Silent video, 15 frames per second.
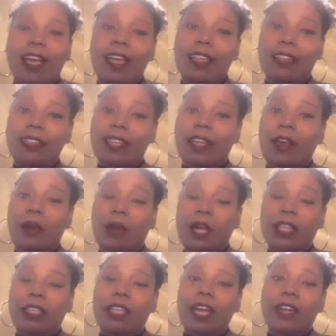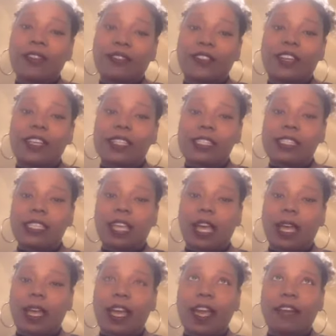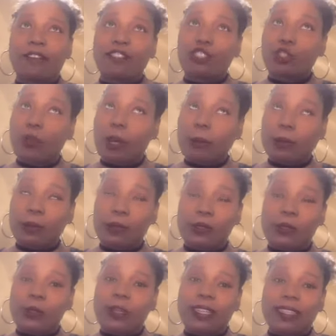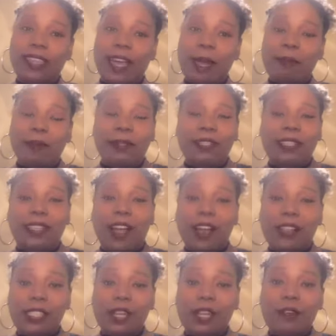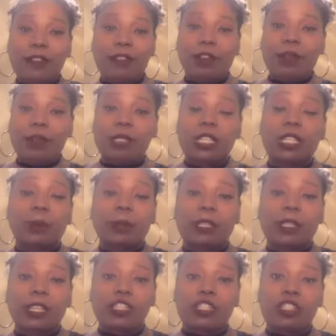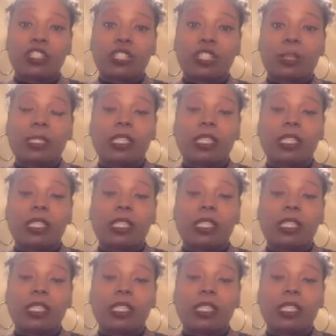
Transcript: Now, a lot of us have trouble doing that, putting ourselves first in a relationship.